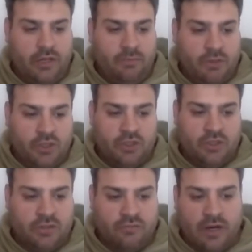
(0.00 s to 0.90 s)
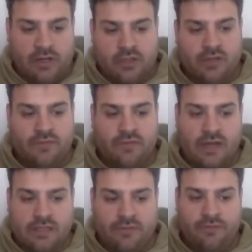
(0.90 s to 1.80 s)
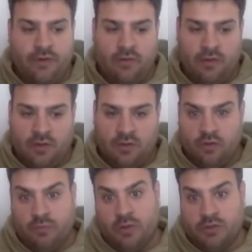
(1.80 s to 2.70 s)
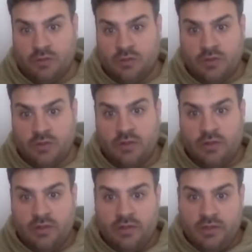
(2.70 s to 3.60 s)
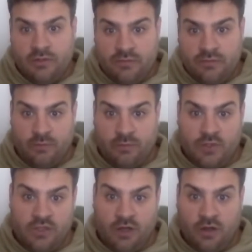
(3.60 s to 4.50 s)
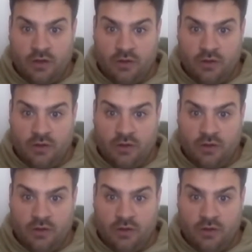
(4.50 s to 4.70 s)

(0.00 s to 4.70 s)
produced around 2,500 bottles from the start.